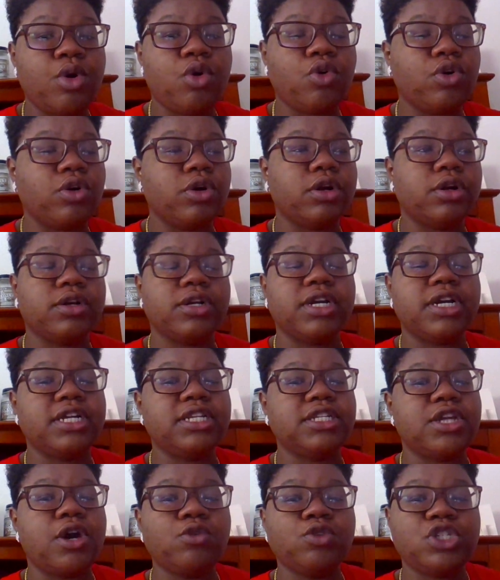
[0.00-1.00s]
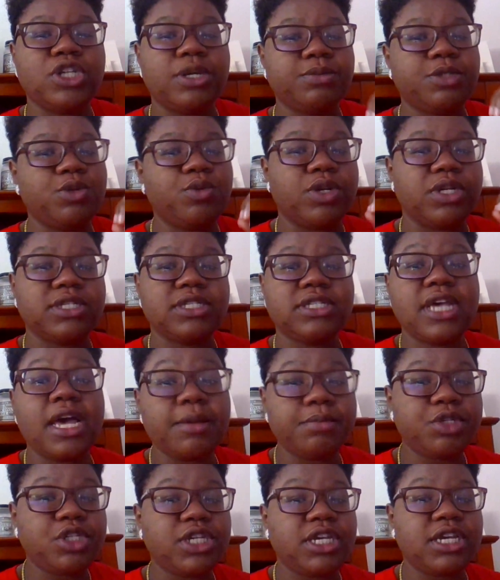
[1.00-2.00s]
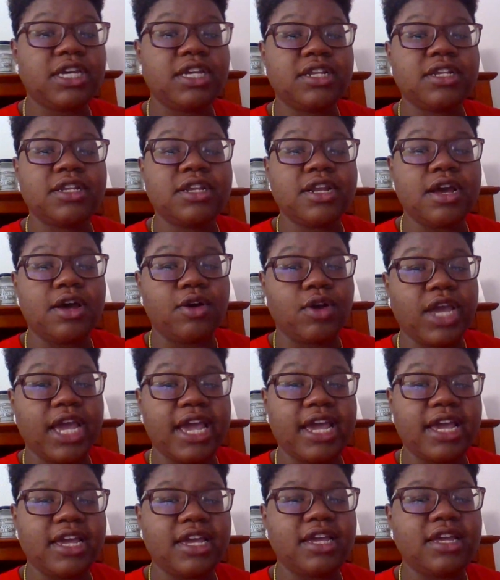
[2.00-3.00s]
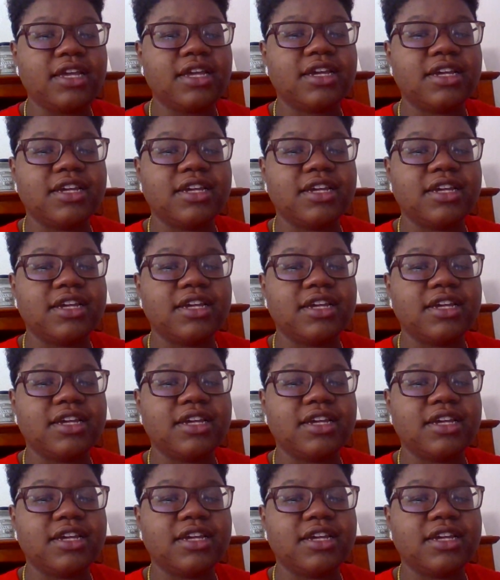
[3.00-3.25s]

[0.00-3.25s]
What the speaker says: or don't jump to an assumption, okay?